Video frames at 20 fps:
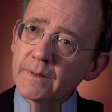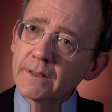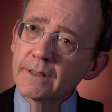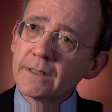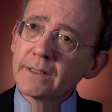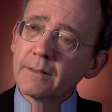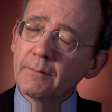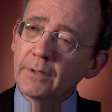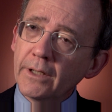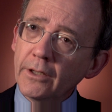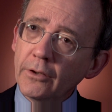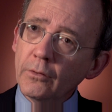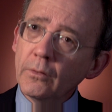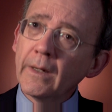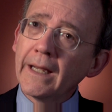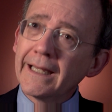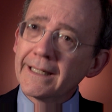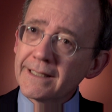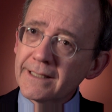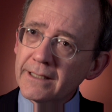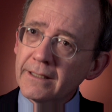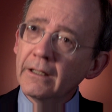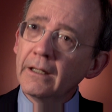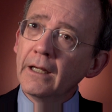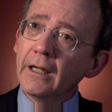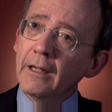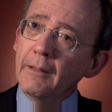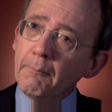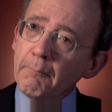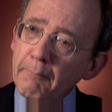somebody who has to
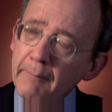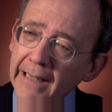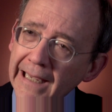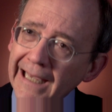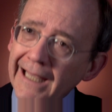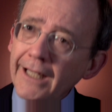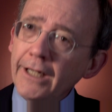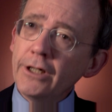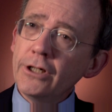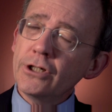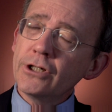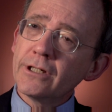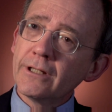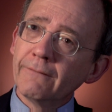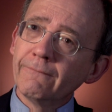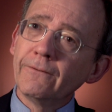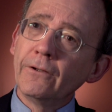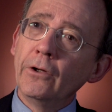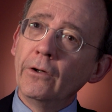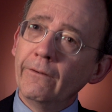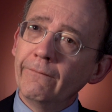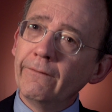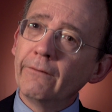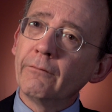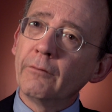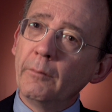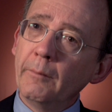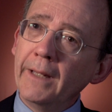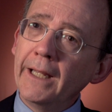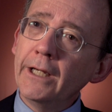manage the flow of
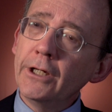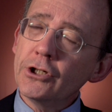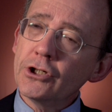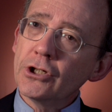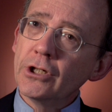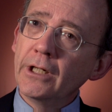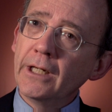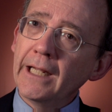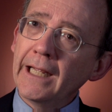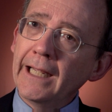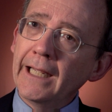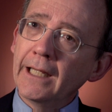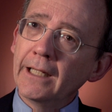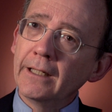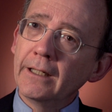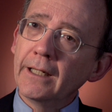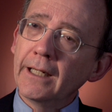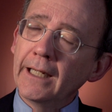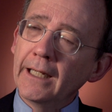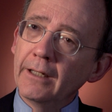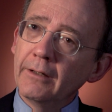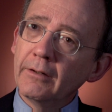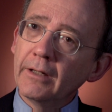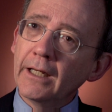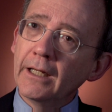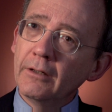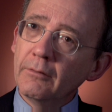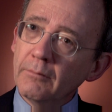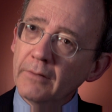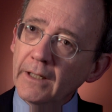information
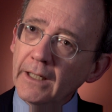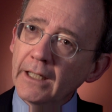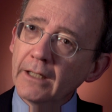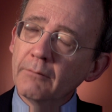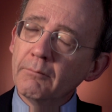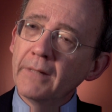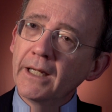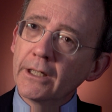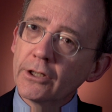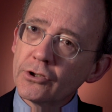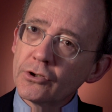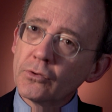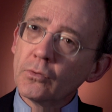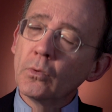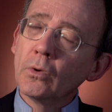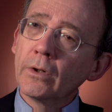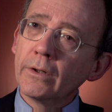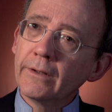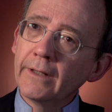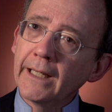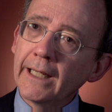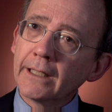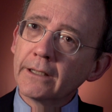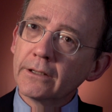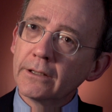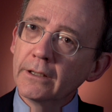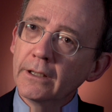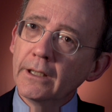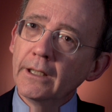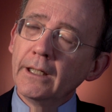and make sure that